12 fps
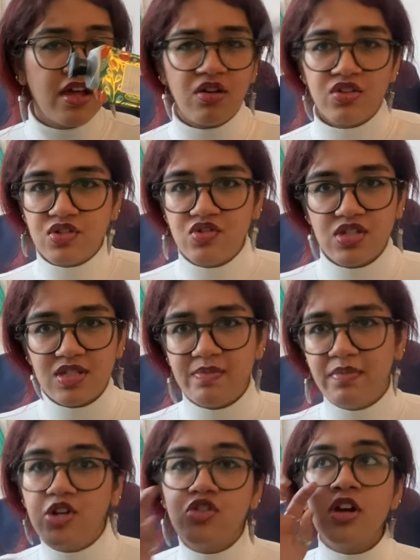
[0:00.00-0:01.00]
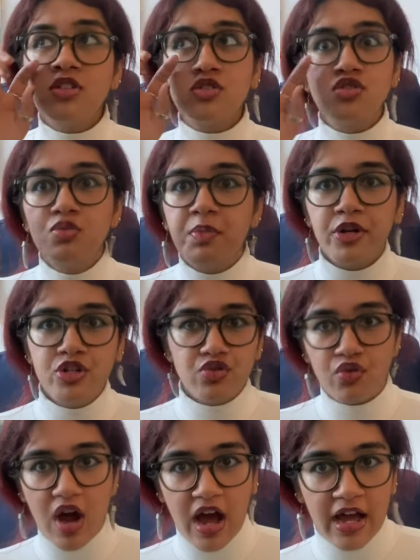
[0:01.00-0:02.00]
Also, just Montreal's super
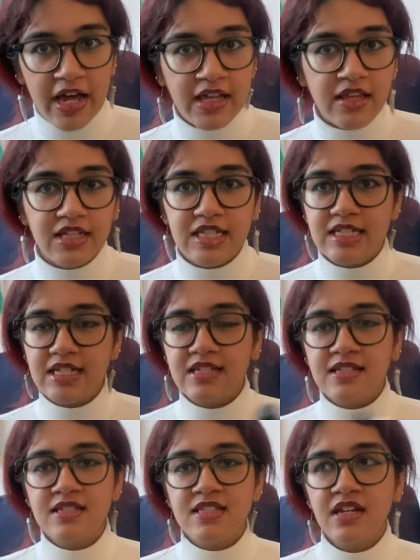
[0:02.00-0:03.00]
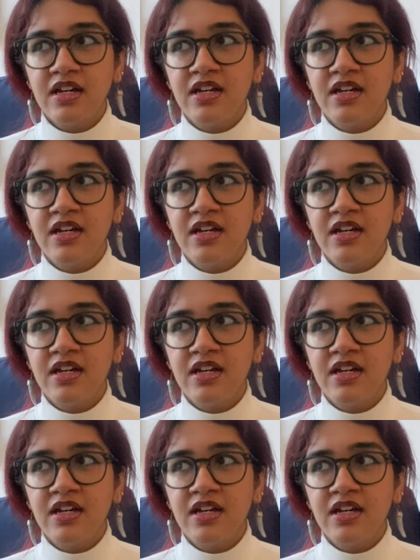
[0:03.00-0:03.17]
dry. Like, this is,